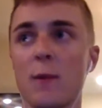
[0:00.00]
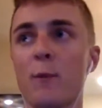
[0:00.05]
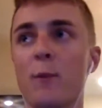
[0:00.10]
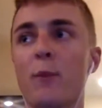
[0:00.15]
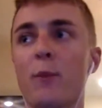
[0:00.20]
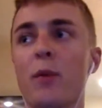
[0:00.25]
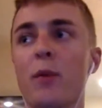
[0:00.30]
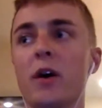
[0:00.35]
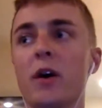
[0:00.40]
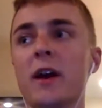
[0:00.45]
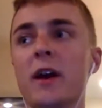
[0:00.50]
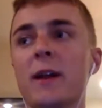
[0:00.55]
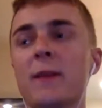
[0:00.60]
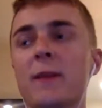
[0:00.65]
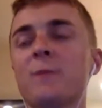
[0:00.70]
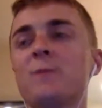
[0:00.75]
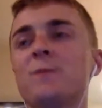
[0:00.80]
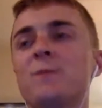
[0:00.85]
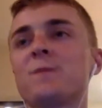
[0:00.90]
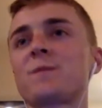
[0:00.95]
But
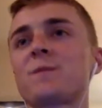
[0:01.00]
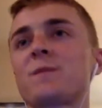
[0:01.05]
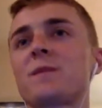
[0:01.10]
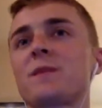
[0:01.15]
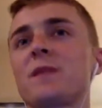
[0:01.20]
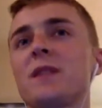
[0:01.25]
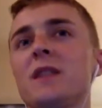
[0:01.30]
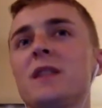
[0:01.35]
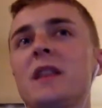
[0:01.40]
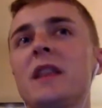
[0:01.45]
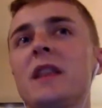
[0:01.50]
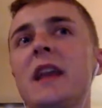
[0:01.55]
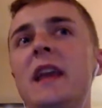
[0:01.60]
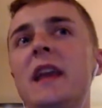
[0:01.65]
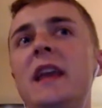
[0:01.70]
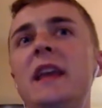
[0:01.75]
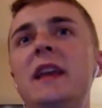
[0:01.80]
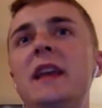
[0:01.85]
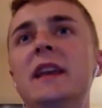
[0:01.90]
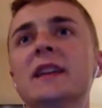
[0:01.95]

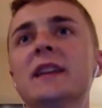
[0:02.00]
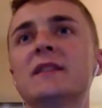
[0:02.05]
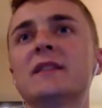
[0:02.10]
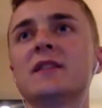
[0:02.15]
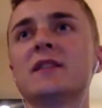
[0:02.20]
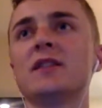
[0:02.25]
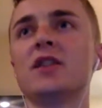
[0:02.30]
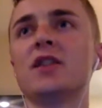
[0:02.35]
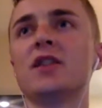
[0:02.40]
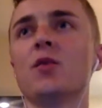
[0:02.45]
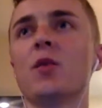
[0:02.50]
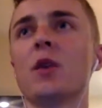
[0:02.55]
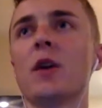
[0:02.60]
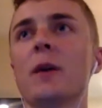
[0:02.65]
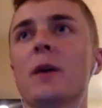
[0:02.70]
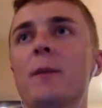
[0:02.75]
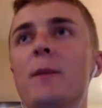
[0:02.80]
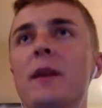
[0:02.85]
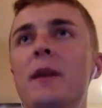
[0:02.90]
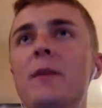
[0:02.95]
he gets to do
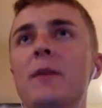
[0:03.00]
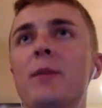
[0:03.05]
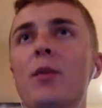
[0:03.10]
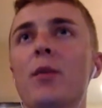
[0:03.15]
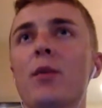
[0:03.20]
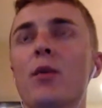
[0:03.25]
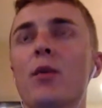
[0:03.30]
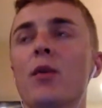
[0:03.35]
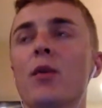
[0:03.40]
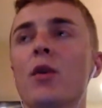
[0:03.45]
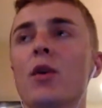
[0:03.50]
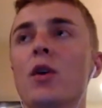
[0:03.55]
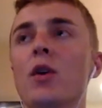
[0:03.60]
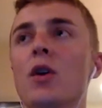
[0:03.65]
what people